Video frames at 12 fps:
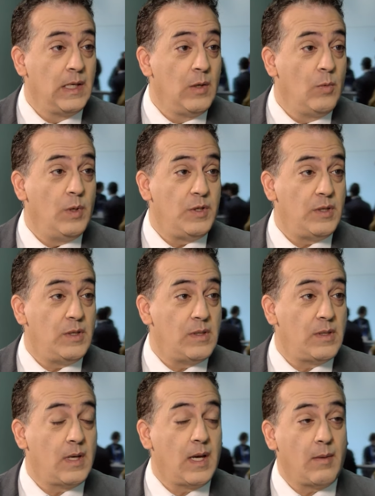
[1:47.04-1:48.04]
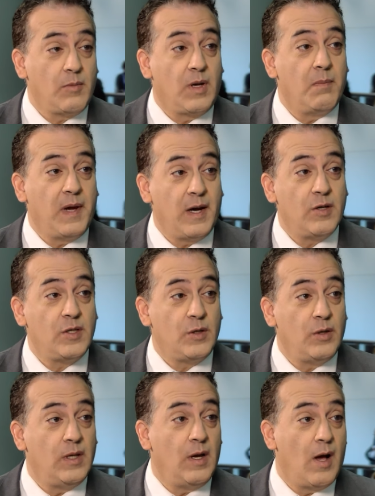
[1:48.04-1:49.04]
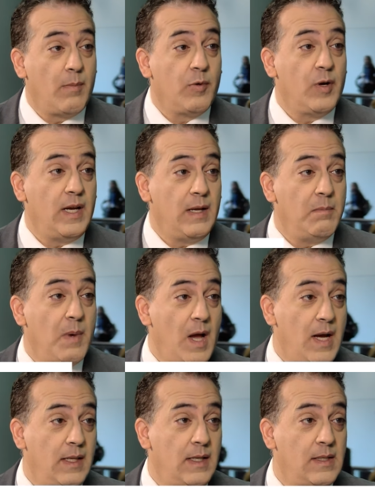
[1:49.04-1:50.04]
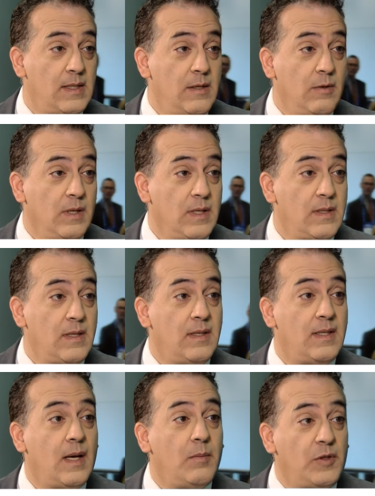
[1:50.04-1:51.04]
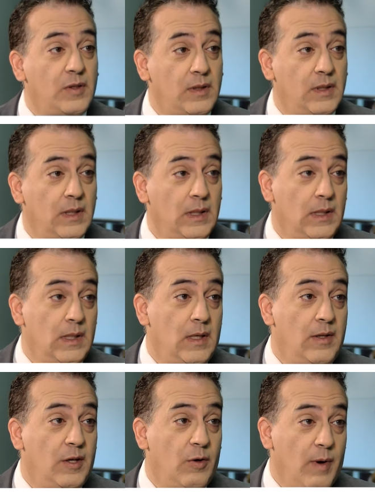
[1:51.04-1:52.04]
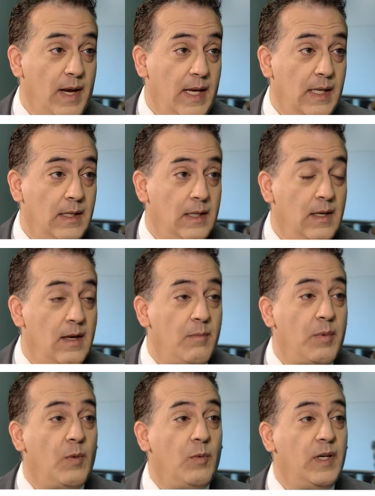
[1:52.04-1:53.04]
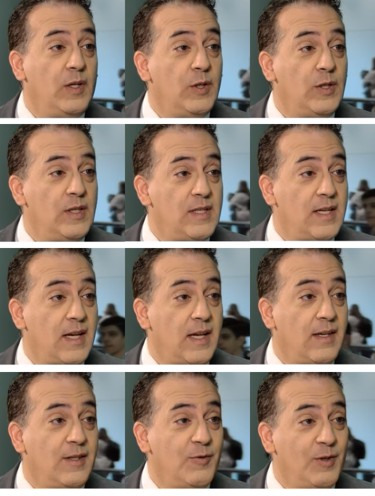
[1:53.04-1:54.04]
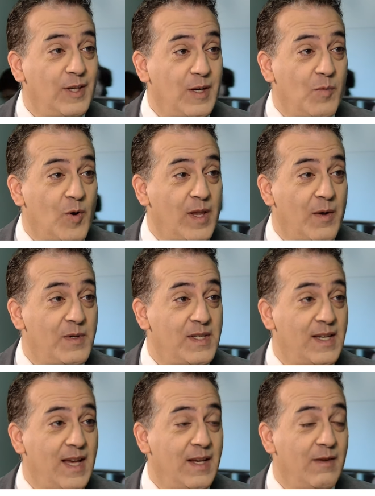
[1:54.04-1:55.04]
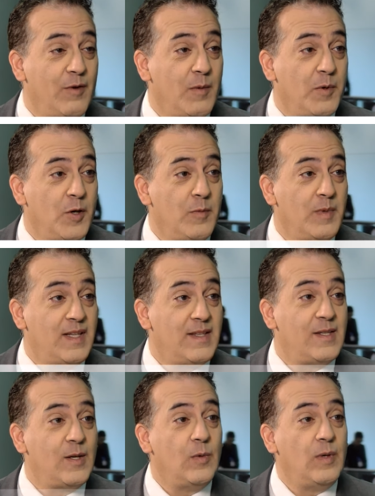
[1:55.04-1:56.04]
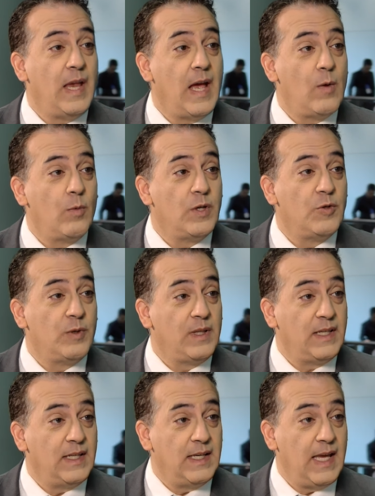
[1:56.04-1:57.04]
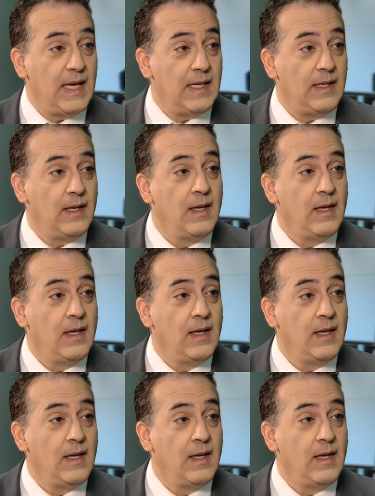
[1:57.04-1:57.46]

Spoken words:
which is, compared to the operating mine that's near us, double the grade. But we couldn't drill anymore. That was the end of our permit. So now we're drilling again,